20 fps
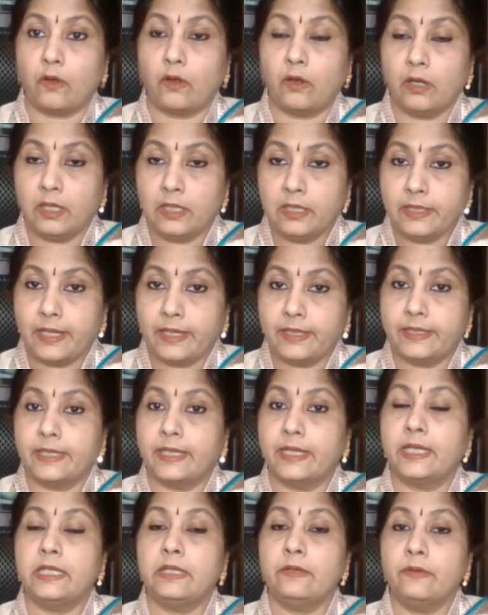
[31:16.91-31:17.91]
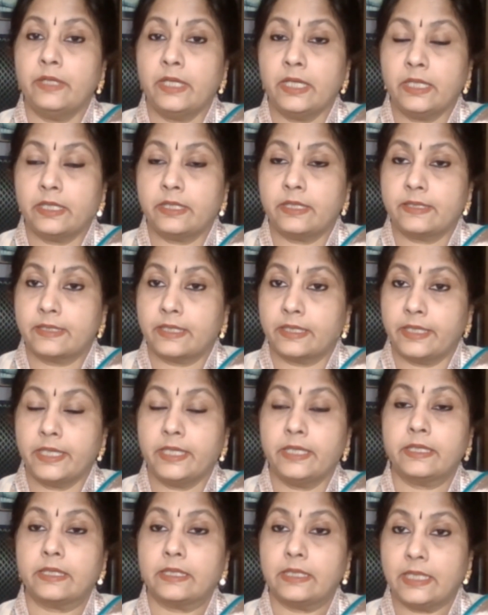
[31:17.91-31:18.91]
all that negativity that is
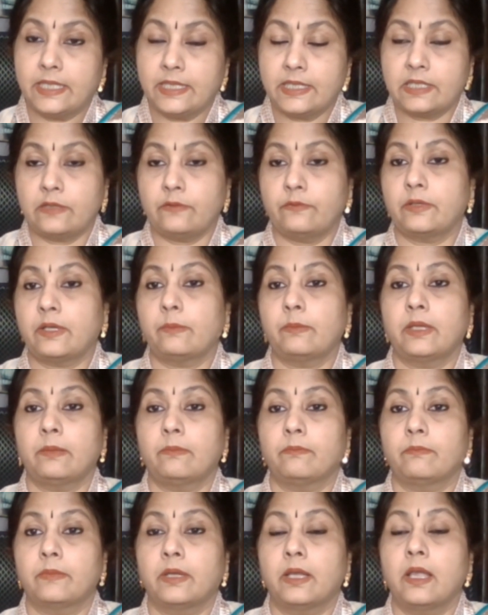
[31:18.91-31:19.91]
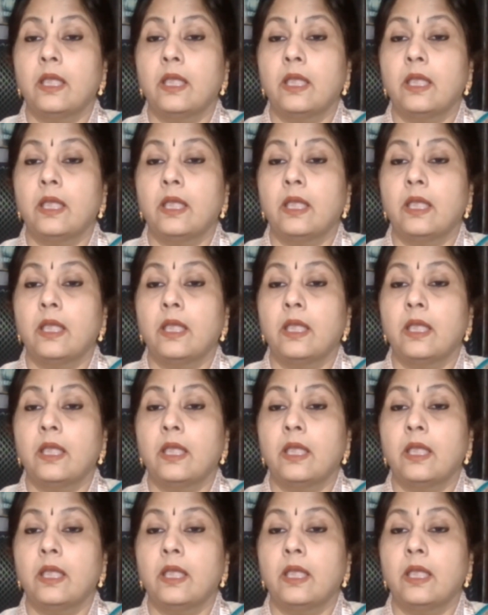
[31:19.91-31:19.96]
getting released from him.